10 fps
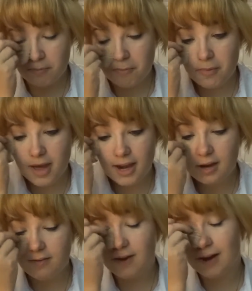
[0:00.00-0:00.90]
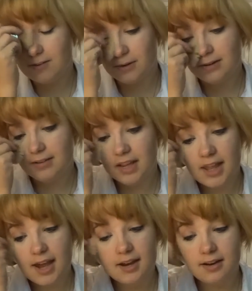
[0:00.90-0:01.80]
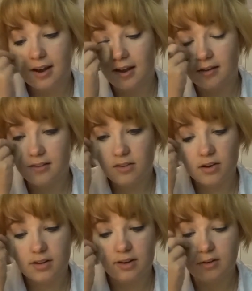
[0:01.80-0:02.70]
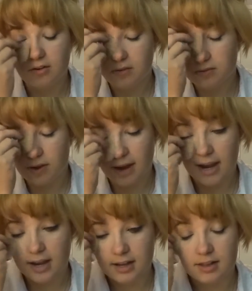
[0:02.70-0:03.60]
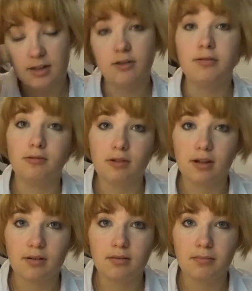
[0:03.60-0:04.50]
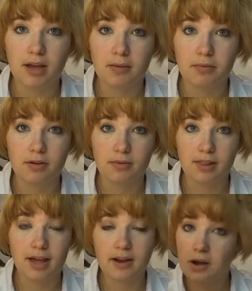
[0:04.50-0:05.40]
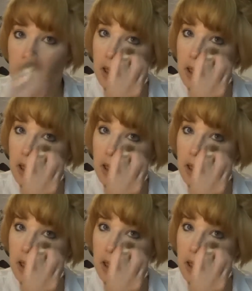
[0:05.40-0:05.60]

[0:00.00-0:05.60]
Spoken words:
But if you guys want to see that, I can certainly do a little makeup look with that.